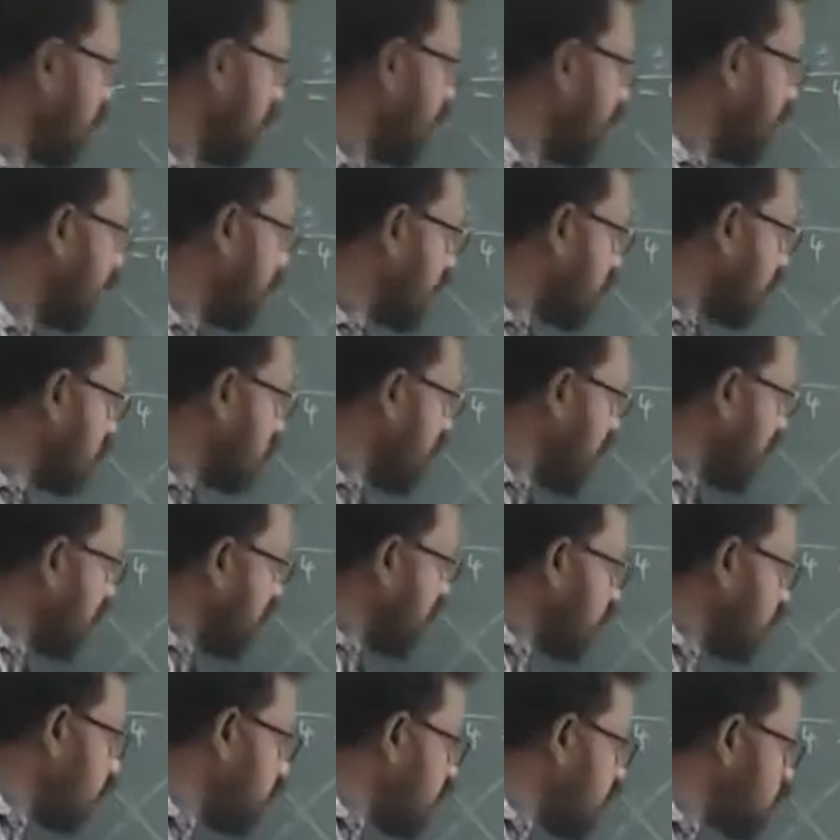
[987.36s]

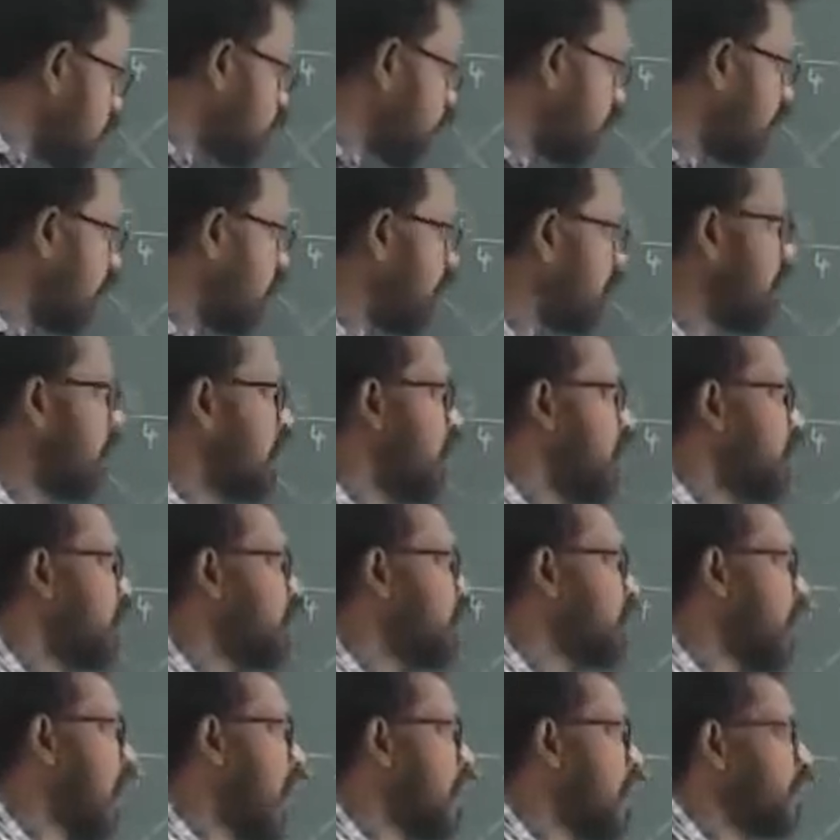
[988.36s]
interchange this one,
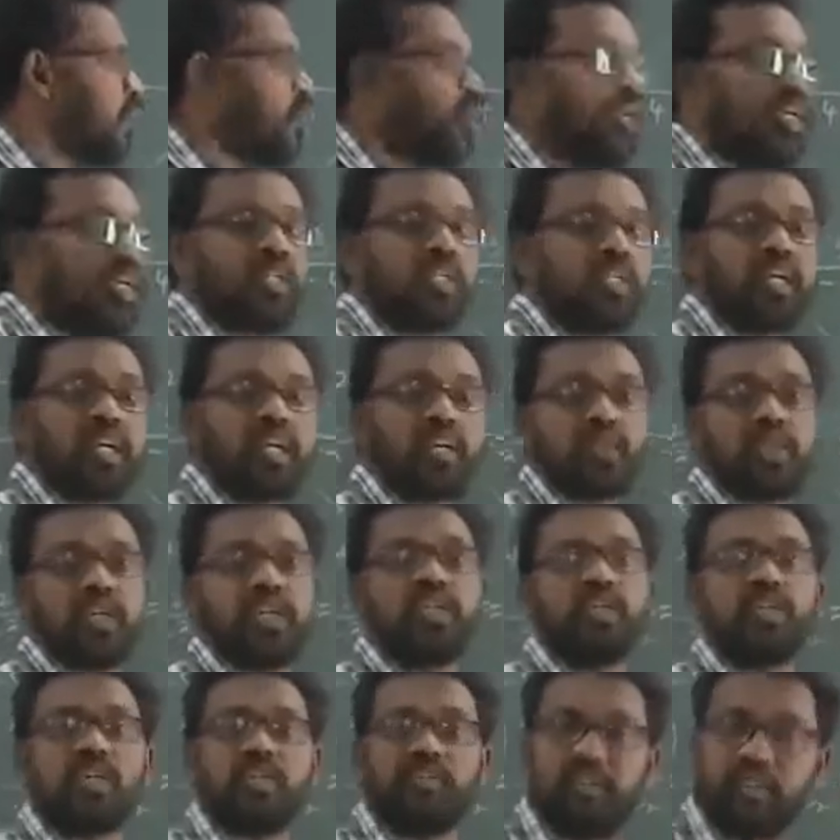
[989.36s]
you have to
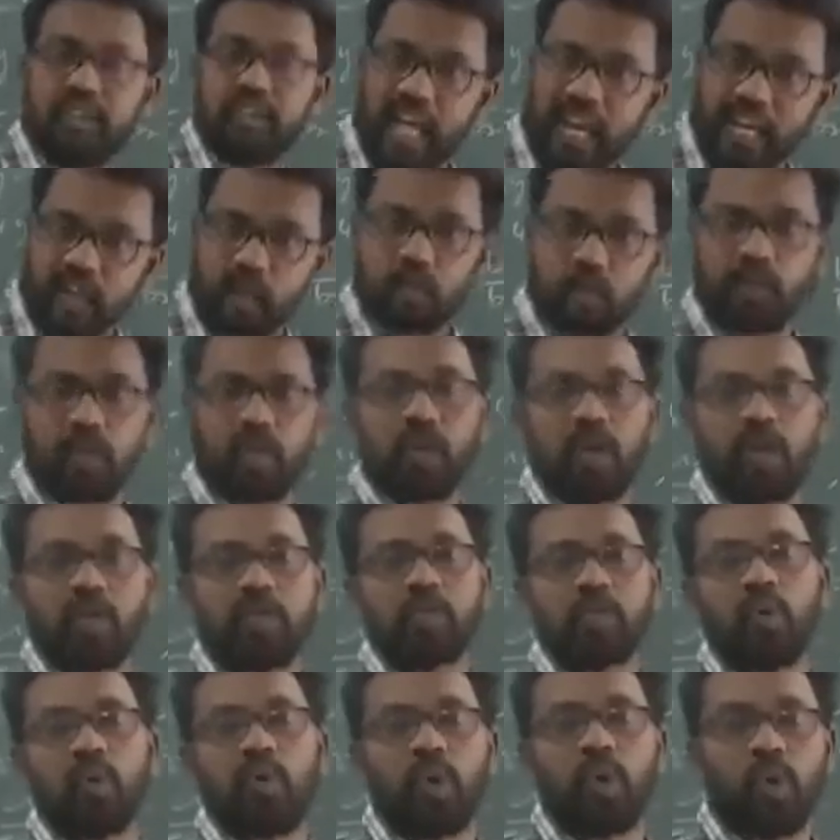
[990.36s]
interchange even that one
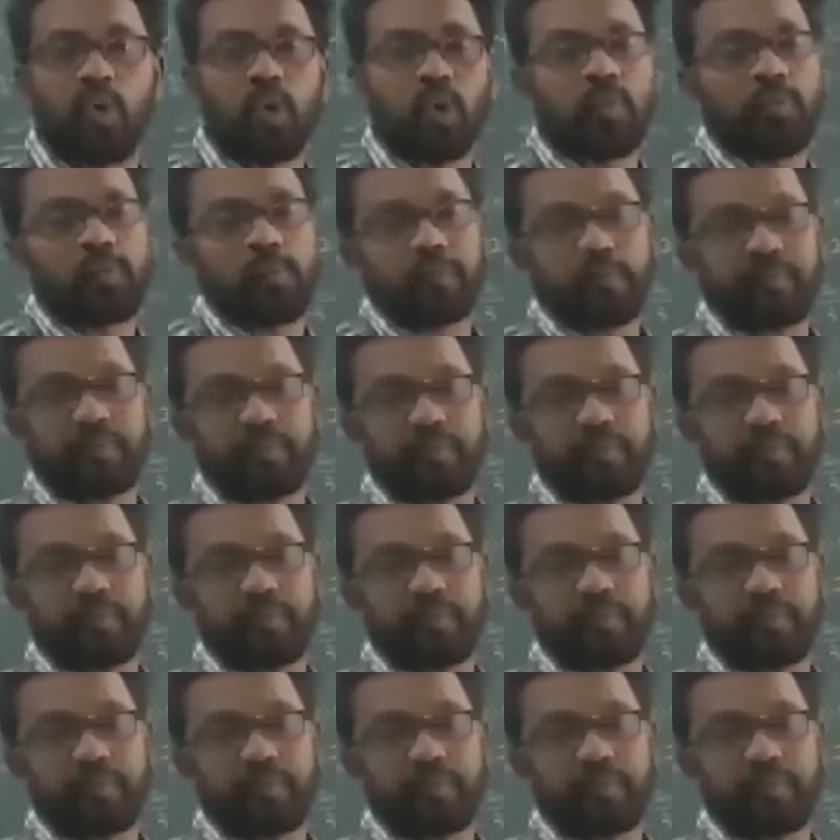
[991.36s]
also.